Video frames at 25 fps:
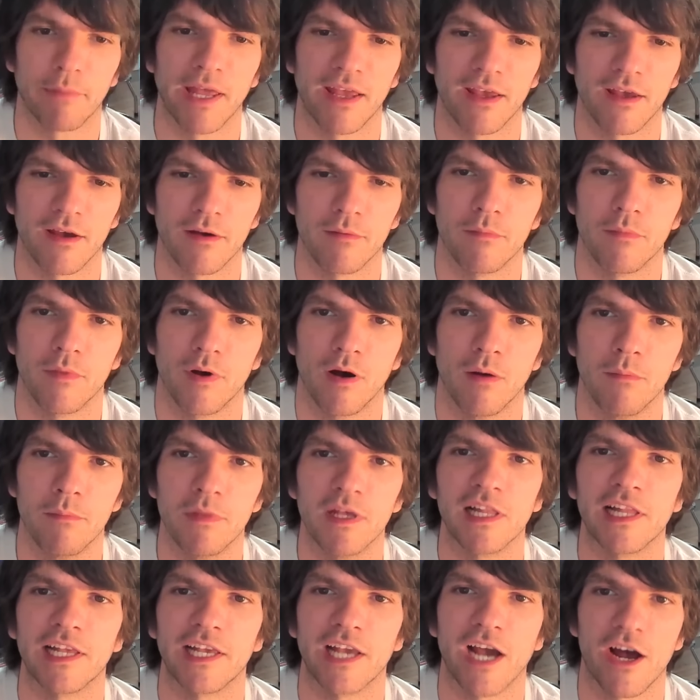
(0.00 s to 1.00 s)
Bam,
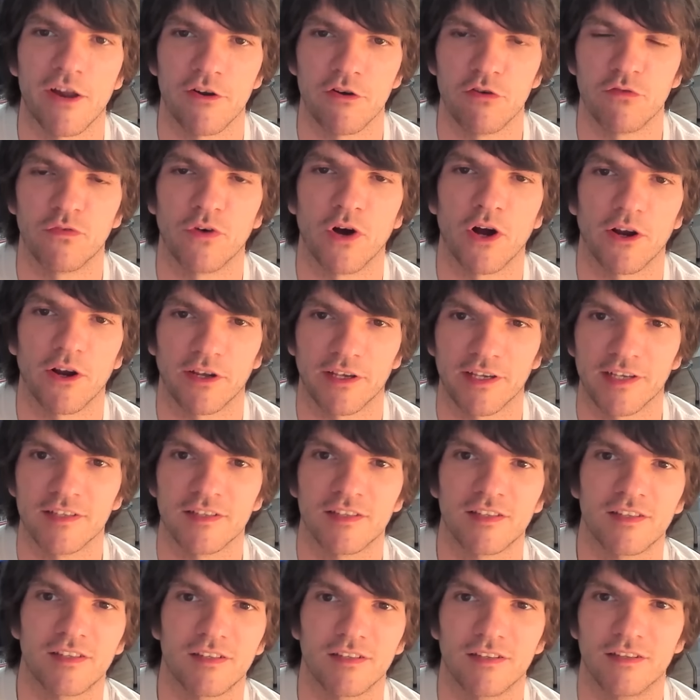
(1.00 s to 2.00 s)
Emiliano
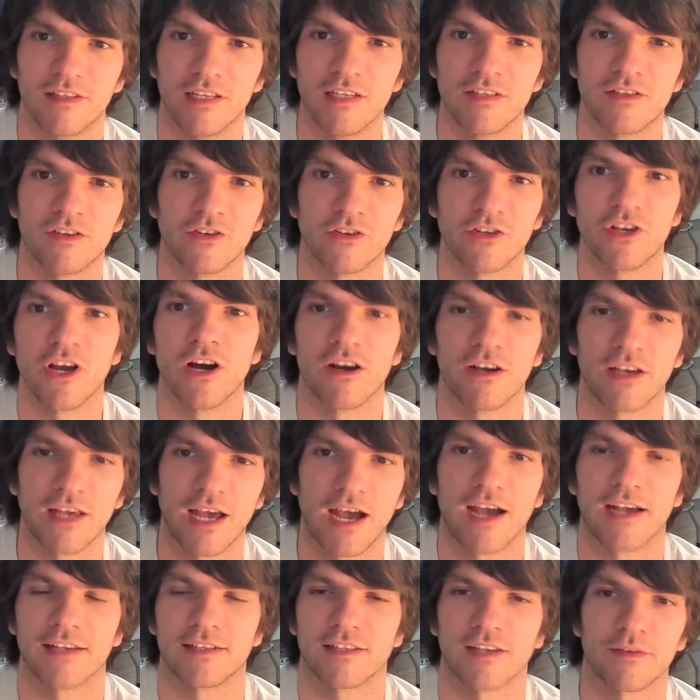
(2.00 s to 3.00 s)
Vargas. These are young
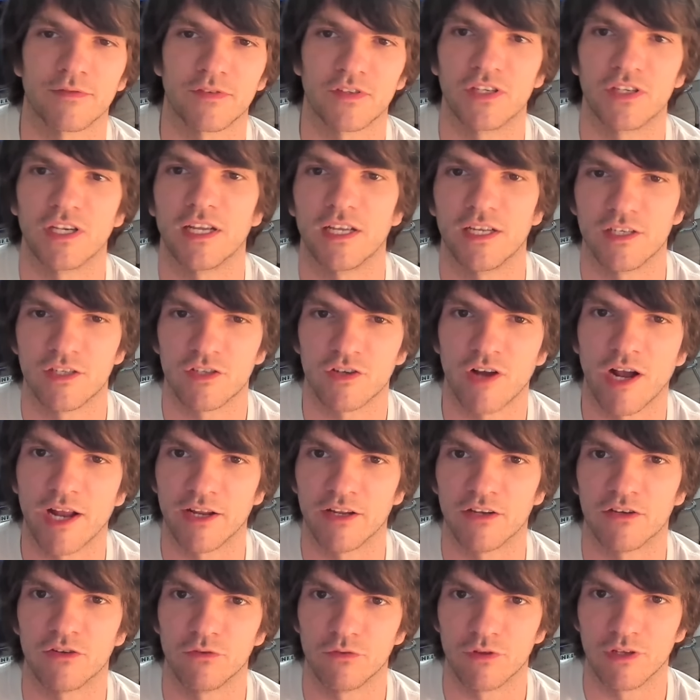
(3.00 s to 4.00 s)
guys I've seen try
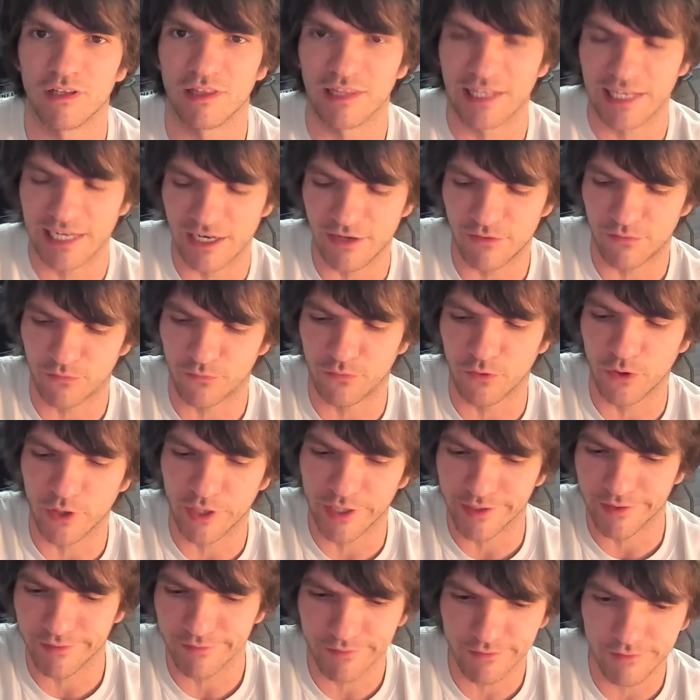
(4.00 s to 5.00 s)
to do the lead
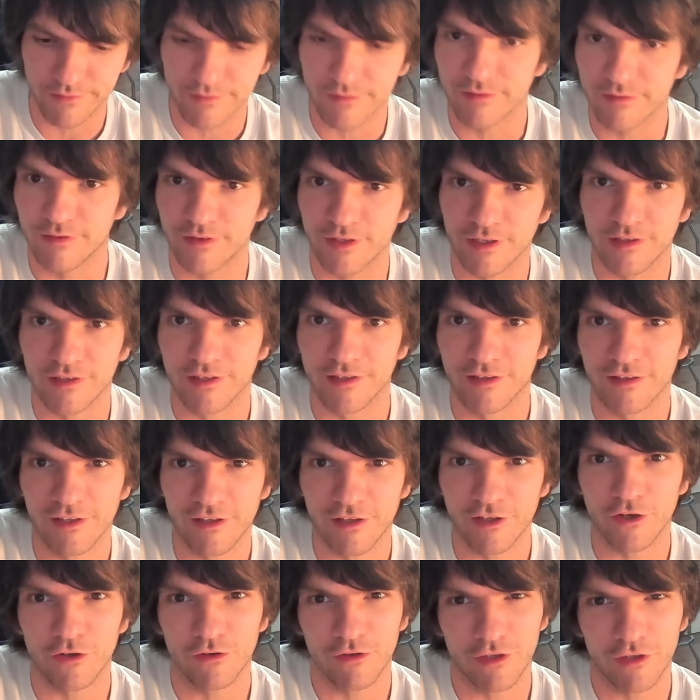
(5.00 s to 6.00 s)
foot, the
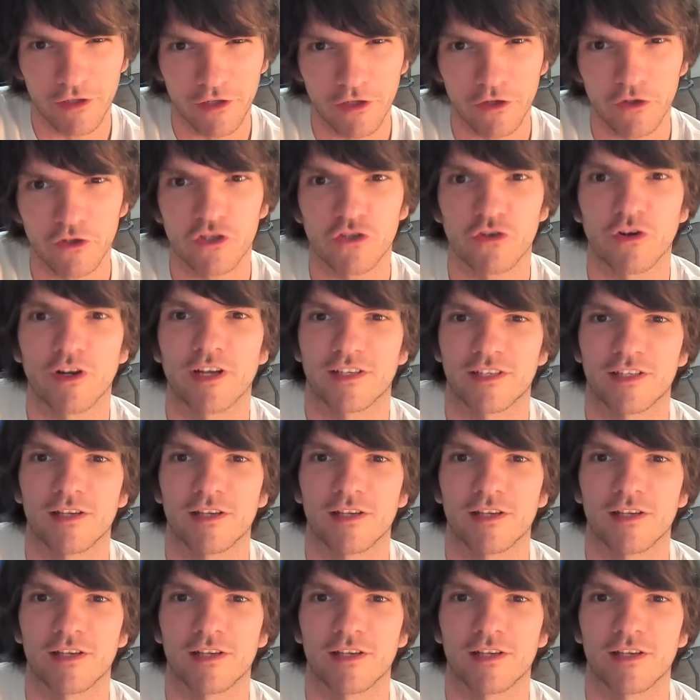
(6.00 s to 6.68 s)
little trick.